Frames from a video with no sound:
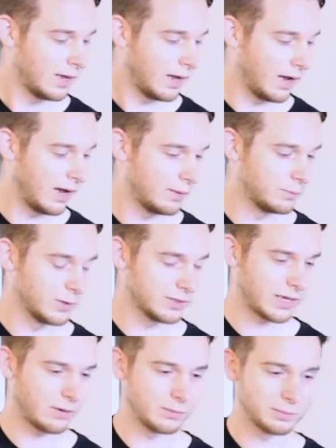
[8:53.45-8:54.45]
was
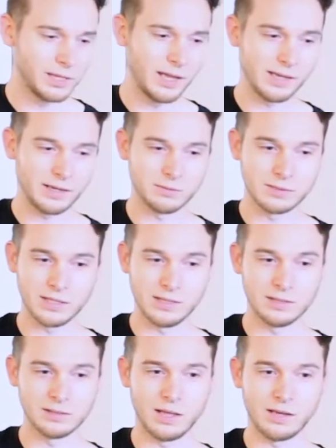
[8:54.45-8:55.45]
I would play and I was
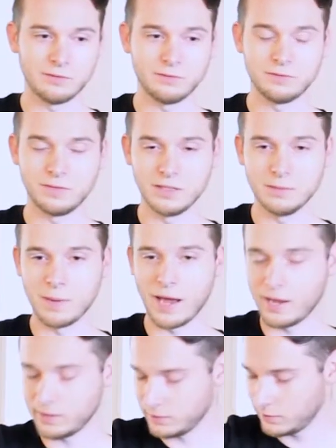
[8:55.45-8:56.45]
getting a lot of
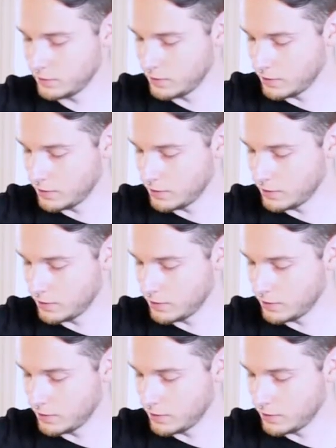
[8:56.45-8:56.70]
feedback.